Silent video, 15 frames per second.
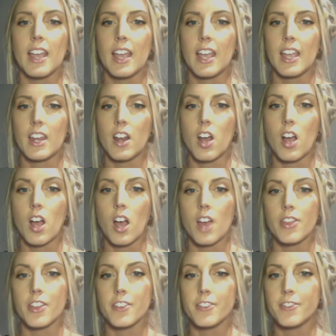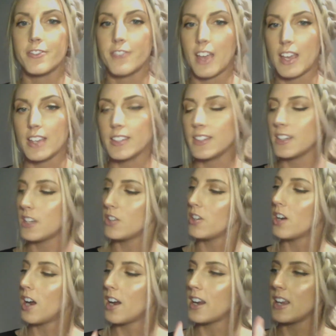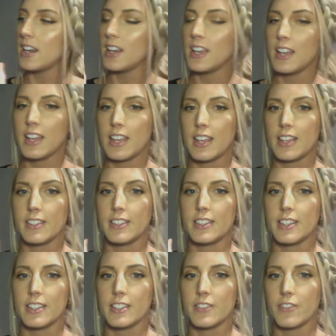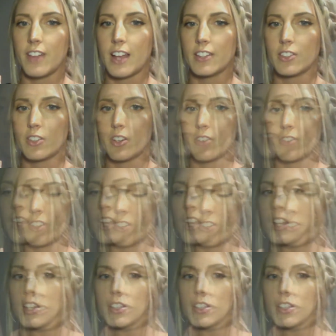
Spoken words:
And the face, kindergarten, is this flat surface.